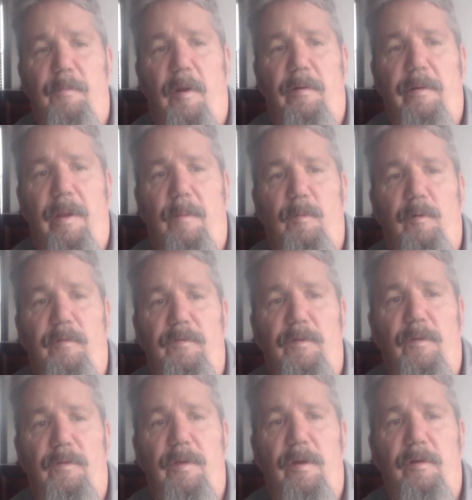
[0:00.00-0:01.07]
are numbered. If
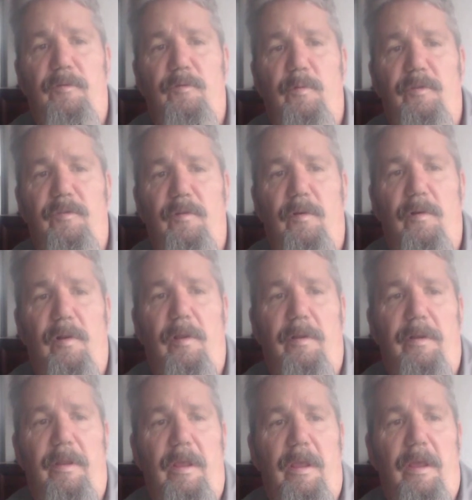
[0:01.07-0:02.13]
you'll notice, we started on
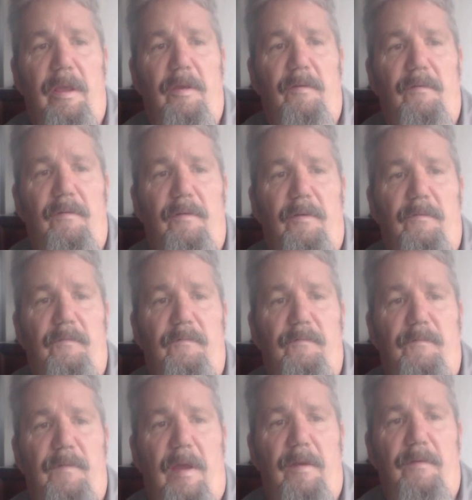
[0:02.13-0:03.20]

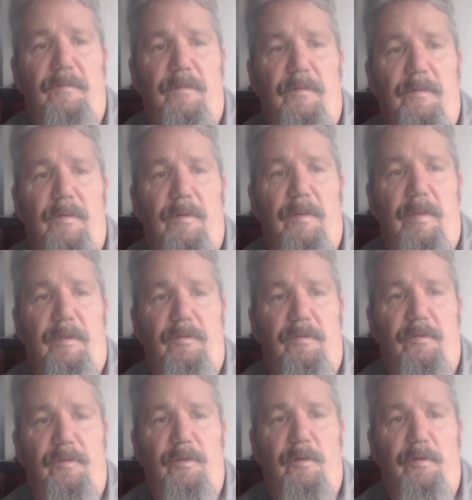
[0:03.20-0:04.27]
5. This
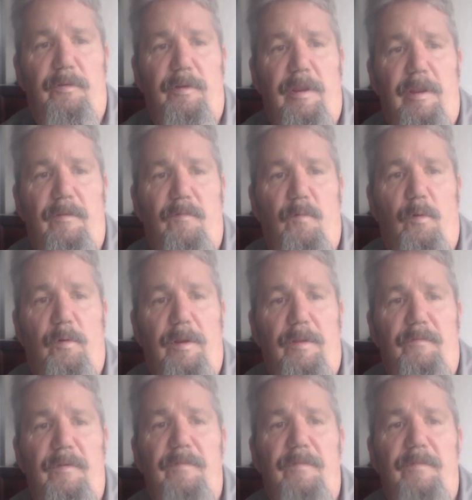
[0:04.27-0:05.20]
is 13, 14,